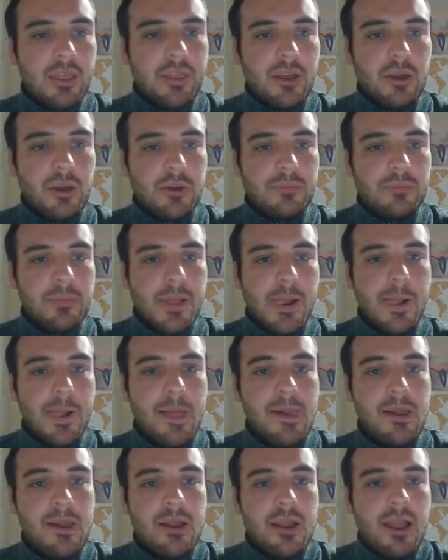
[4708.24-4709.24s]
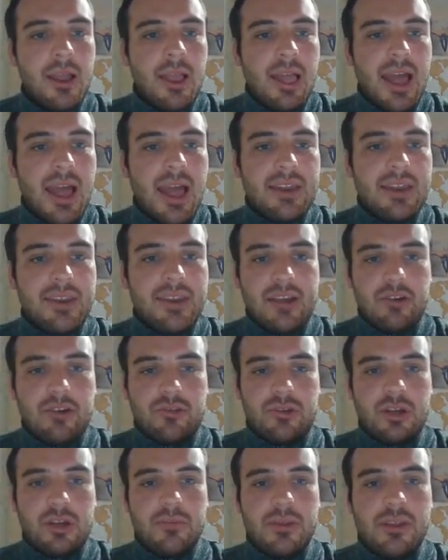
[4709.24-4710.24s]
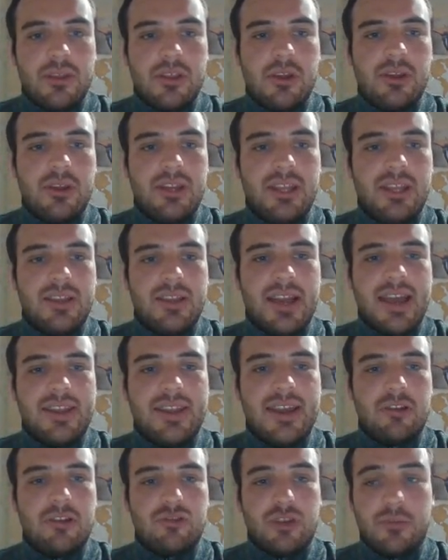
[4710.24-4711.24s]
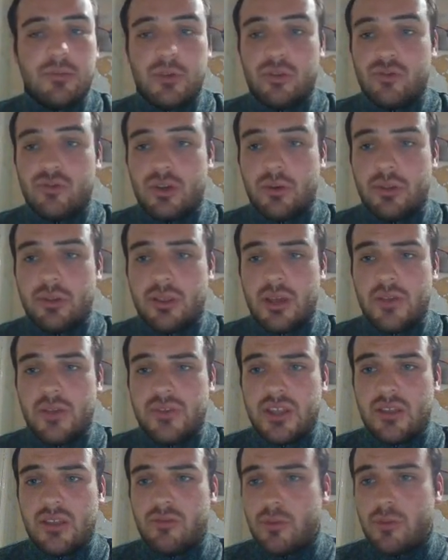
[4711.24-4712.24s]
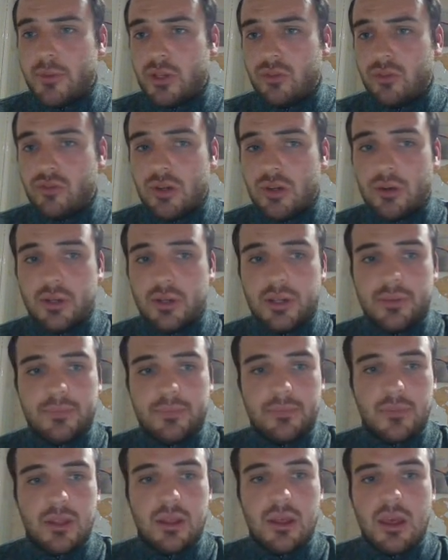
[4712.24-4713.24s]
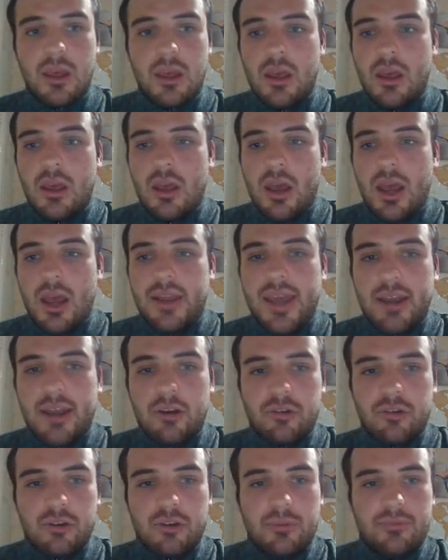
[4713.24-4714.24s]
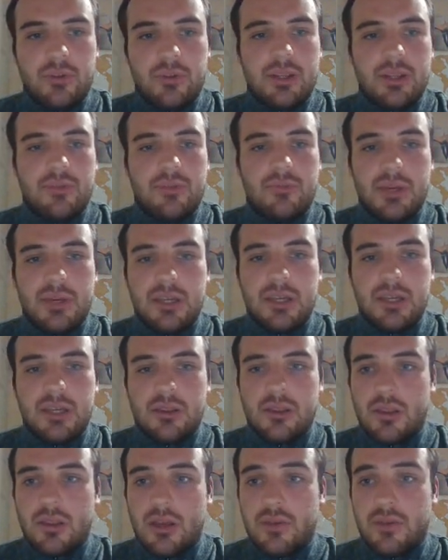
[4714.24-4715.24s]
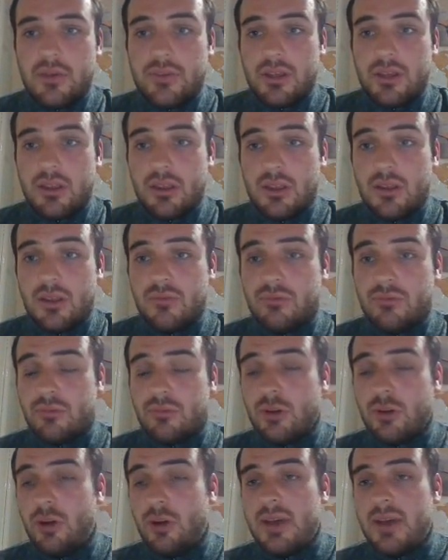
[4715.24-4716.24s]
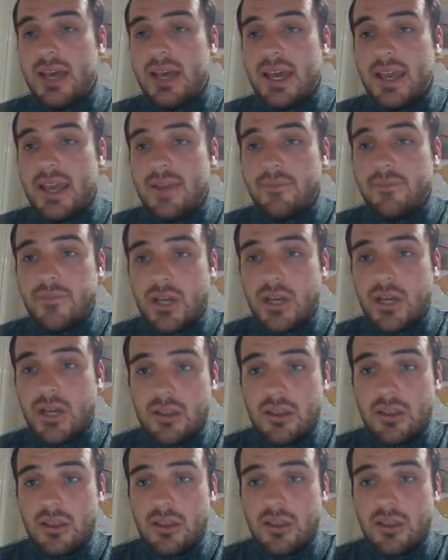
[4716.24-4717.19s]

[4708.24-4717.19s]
So at an aerodrome, you can either get an aerodrome control service from a controller, an aerodrome flight information service from a FISO,